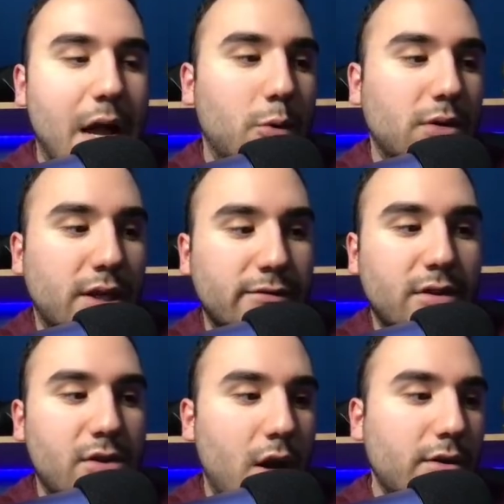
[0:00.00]
I would love
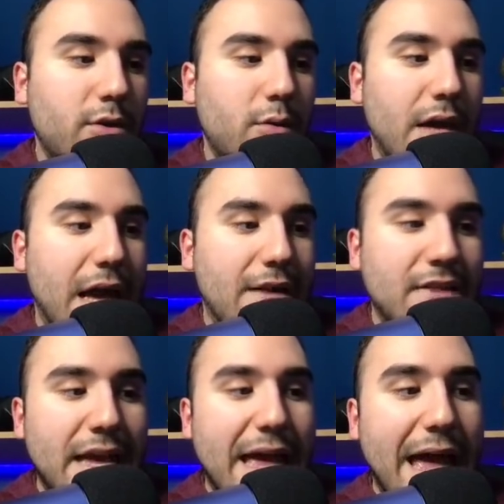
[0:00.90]
to talk to you guys
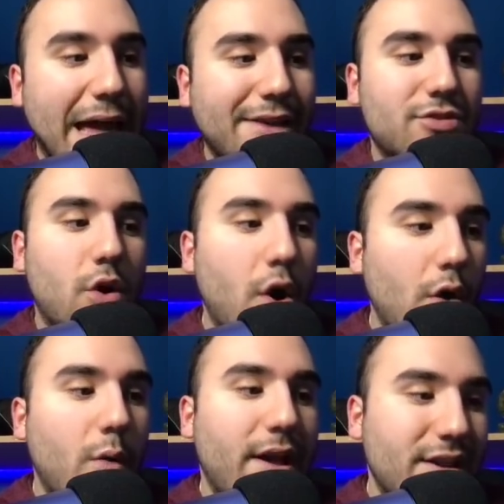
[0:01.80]
as
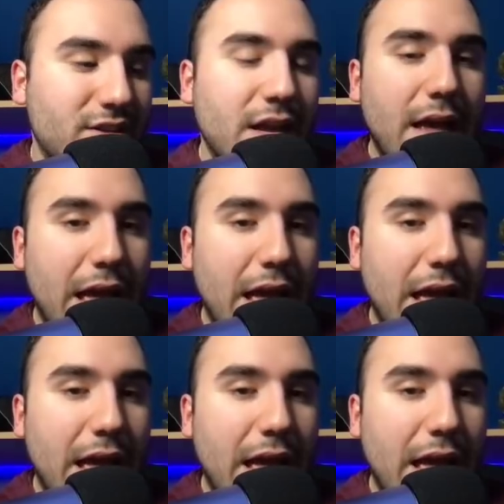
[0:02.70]
always.